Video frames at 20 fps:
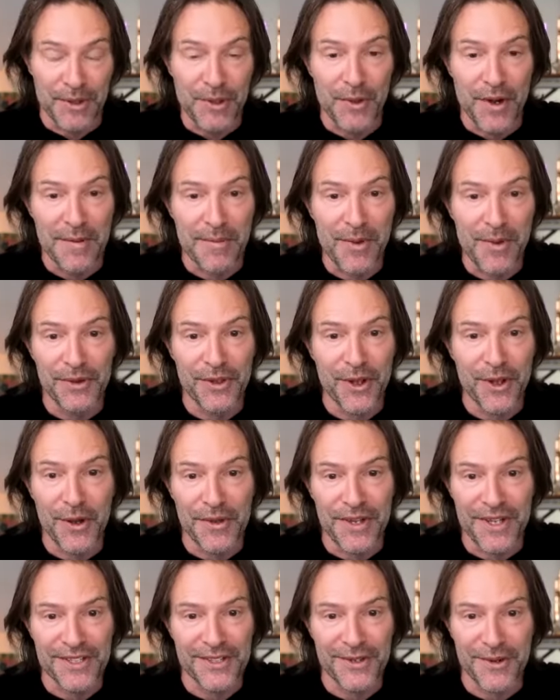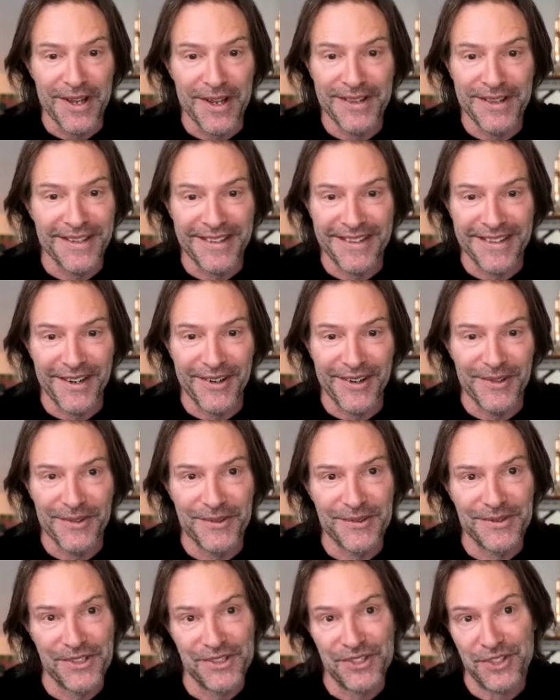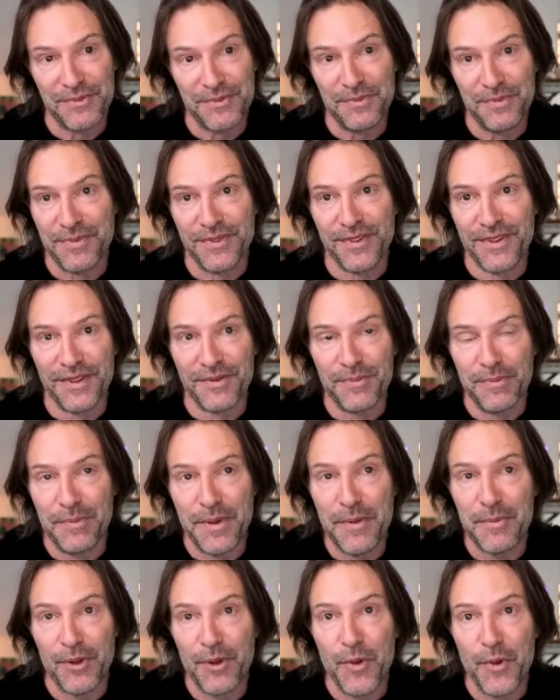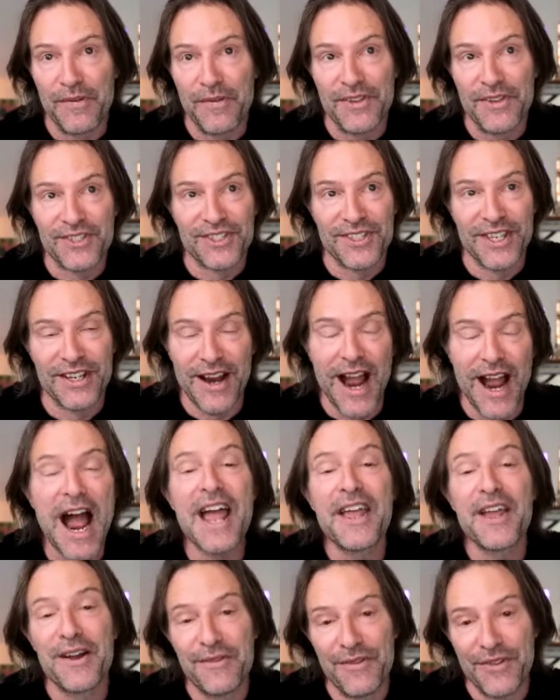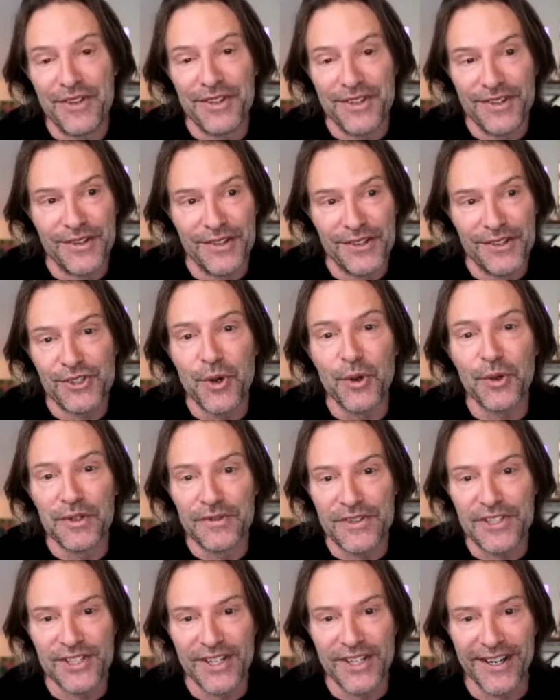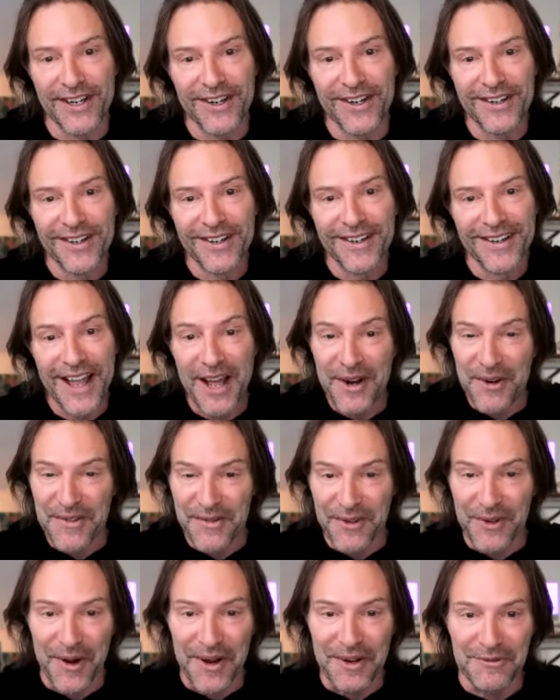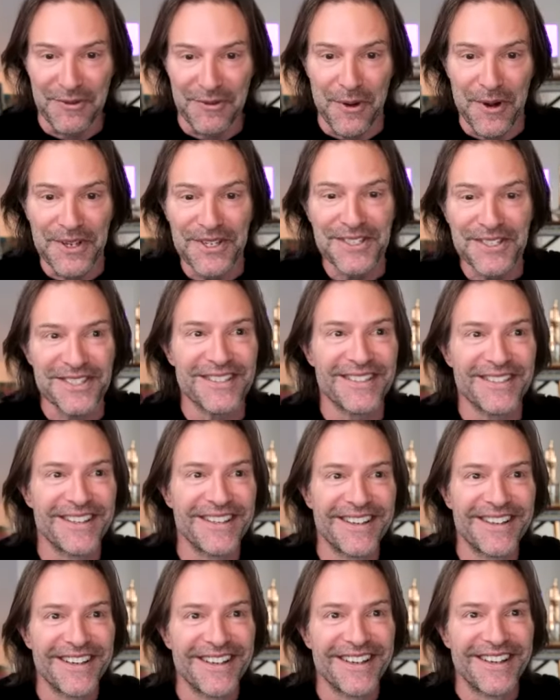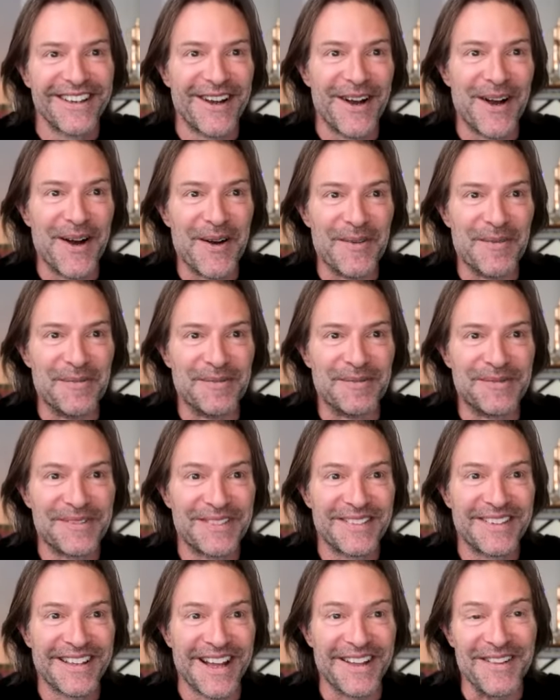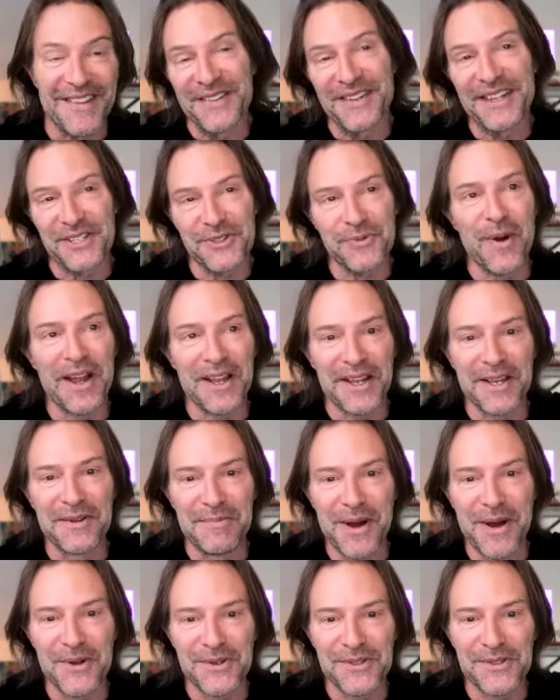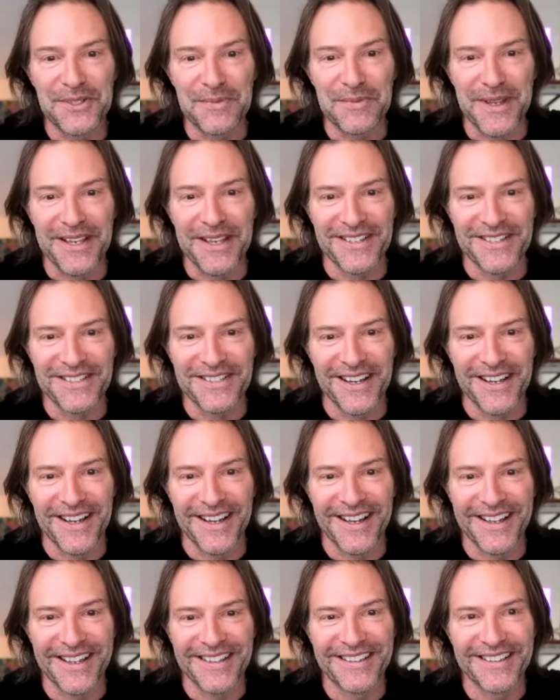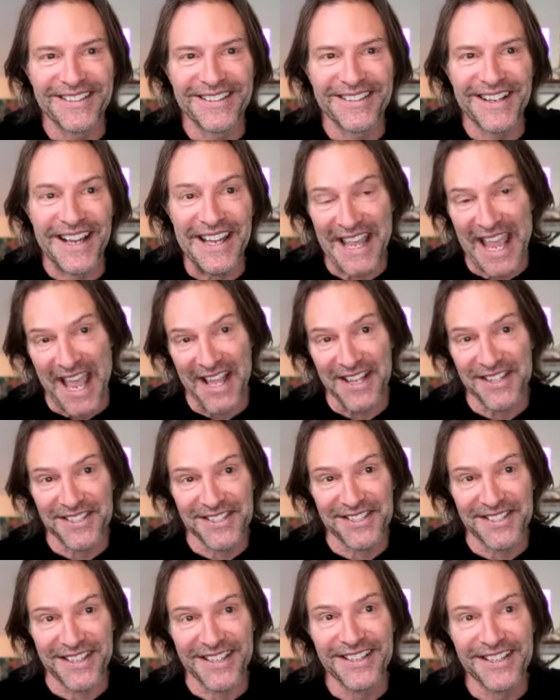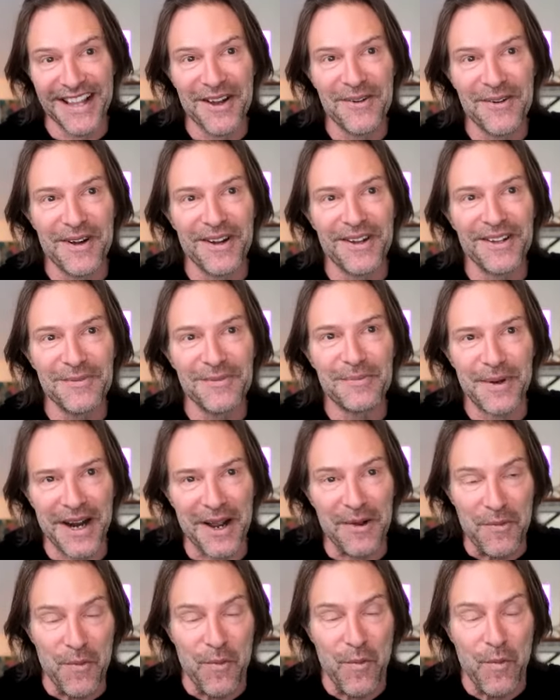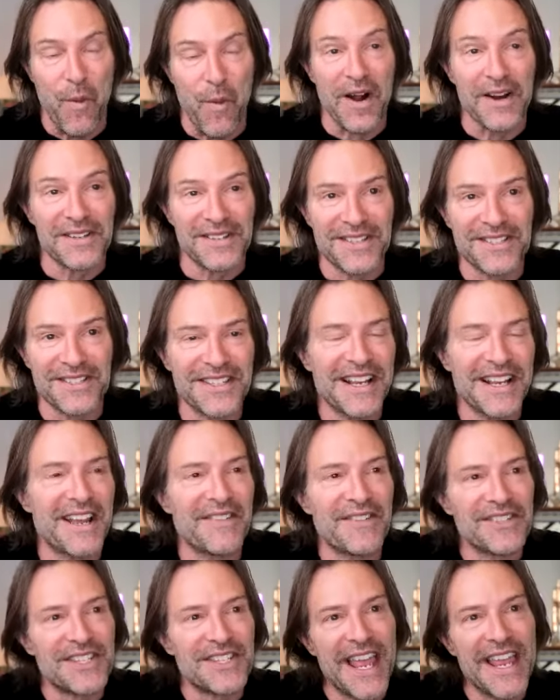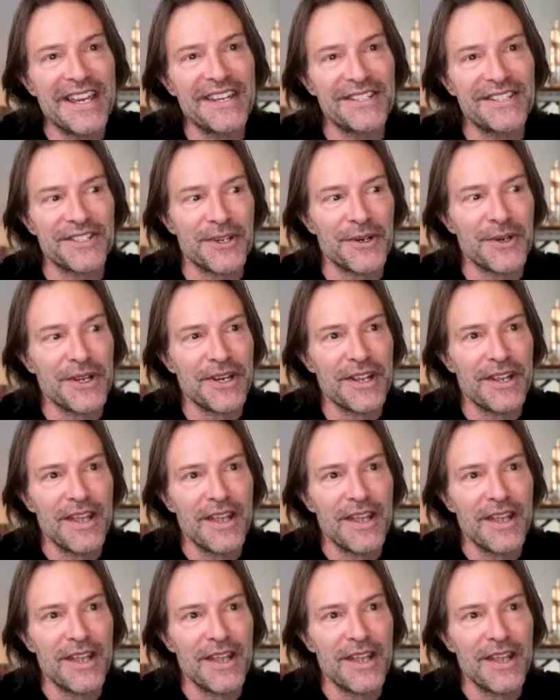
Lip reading: You and I both know this, right? That they're just people who have the sing. I have the soul of a singer. I don't have a great voice. I think that's why I compose, is because I can't sing that well, but I want to sing. I have this ache to do it.